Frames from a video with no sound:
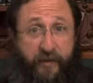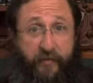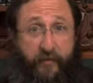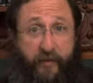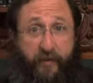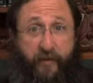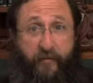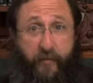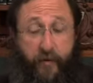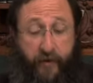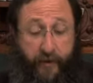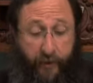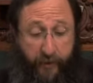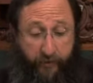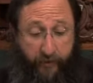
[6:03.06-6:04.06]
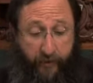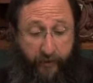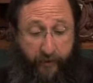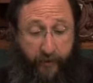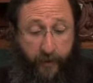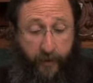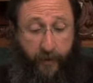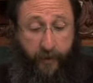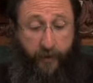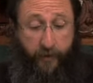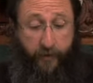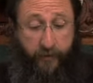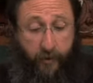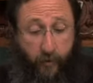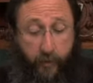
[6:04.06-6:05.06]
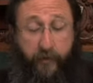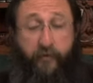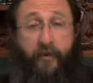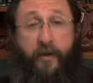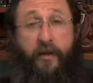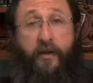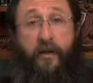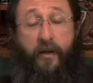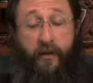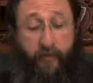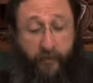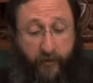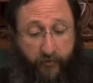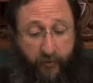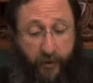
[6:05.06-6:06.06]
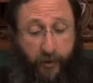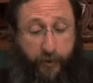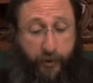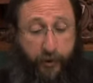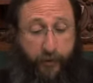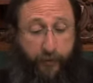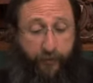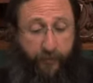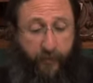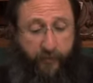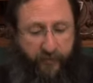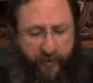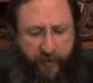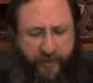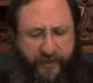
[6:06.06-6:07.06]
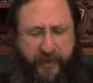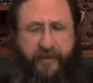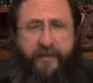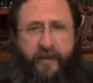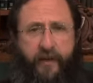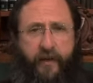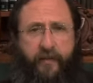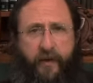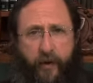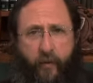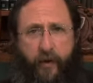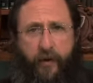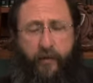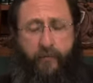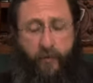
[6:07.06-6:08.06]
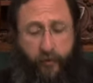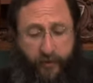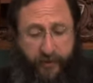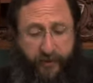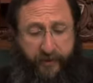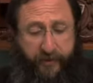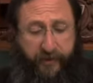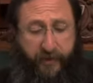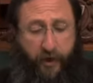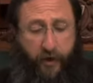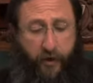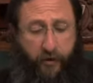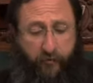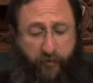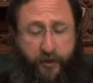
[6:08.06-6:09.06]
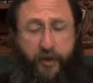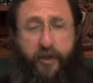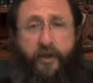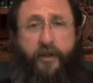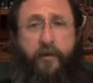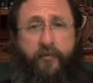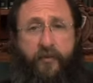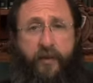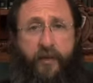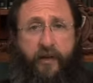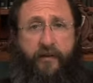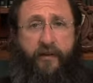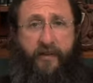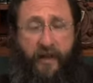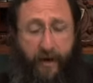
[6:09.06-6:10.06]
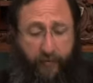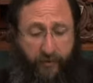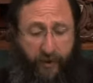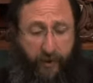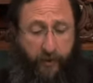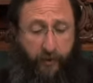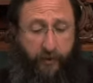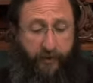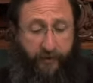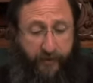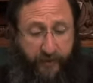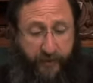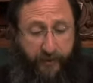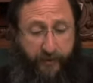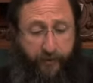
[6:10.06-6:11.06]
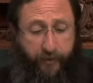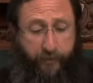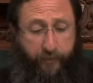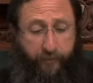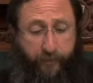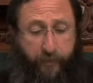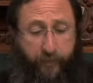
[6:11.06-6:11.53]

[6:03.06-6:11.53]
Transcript: this month of Mar Cheshvan. So we read in the Midrash a famous idea that when Moses originally completed the tabernacle in the desert,